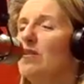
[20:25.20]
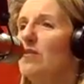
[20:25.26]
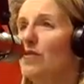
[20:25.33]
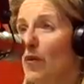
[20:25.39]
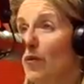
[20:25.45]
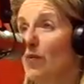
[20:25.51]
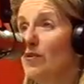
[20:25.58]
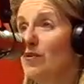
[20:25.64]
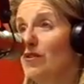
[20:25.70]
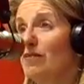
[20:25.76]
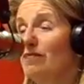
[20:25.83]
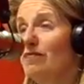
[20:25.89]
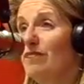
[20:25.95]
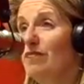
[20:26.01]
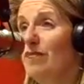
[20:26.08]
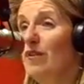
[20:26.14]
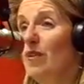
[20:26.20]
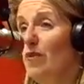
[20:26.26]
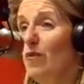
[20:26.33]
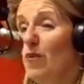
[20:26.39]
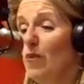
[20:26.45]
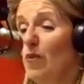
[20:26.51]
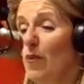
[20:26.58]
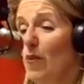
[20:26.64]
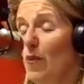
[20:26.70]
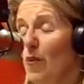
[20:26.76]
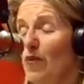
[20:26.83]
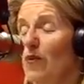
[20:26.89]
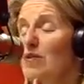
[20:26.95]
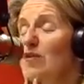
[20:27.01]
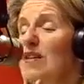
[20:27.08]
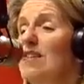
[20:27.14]
those,
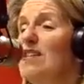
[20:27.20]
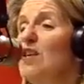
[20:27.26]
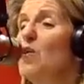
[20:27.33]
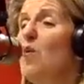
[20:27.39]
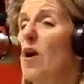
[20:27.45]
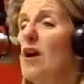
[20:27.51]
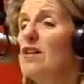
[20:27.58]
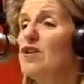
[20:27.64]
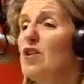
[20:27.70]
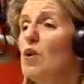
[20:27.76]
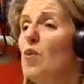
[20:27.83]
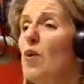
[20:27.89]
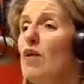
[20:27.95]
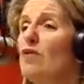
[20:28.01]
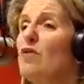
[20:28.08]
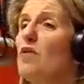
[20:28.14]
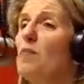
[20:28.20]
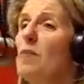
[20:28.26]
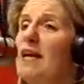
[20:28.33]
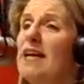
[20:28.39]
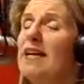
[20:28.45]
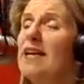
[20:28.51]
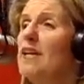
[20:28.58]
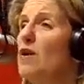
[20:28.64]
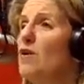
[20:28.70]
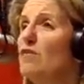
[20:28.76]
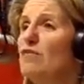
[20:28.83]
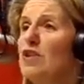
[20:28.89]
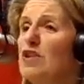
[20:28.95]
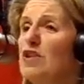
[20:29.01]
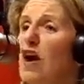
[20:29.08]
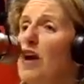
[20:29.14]
those things that you want to do, whether it be, the
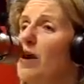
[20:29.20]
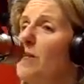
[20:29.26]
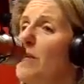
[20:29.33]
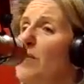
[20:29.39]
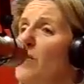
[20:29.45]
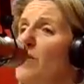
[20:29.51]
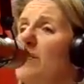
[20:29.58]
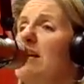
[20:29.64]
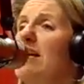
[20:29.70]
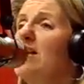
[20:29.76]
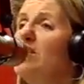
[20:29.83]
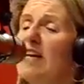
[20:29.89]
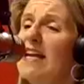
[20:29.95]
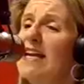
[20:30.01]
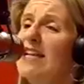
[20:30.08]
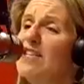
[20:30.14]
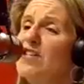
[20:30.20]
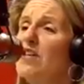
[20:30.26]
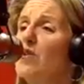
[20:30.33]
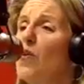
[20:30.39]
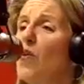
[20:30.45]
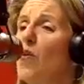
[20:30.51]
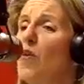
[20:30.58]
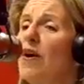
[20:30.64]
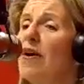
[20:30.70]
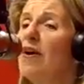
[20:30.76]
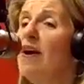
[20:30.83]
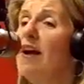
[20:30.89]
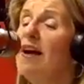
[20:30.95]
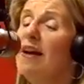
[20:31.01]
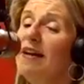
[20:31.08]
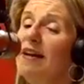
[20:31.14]
retirement or the education, or,
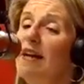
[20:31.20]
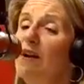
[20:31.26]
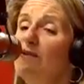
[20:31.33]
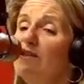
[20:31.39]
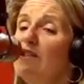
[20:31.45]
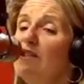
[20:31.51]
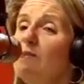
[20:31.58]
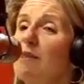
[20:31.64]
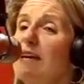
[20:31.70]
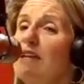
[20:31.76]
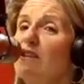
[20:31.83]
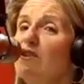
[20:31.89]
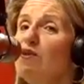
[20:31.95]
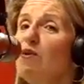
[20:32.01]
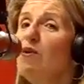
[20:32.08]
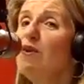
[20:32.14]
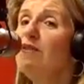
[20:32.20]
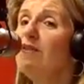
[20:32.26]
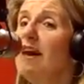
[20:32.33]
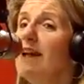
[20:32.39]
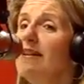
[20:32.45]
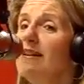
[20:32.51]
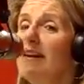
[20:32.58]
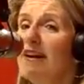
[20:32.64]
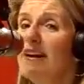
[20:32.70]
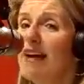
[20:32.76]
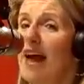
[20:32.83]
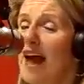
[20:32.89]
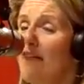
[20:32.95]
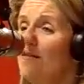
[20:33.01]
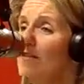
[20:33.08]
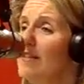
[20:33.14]
just making sure that
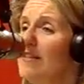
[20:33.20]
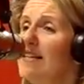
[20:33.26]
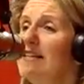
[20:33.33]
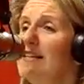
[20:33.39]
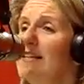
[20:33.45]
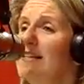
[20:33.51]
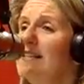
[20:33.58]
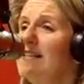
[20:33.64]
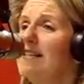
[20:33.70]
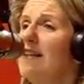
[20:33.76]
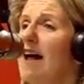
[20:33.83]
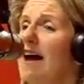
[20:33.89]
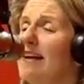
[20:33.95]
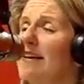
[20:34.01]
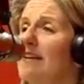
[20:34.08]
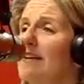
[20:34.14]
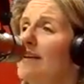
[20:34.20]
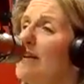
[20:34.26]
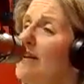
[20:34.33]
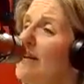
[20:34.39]
everything is in line.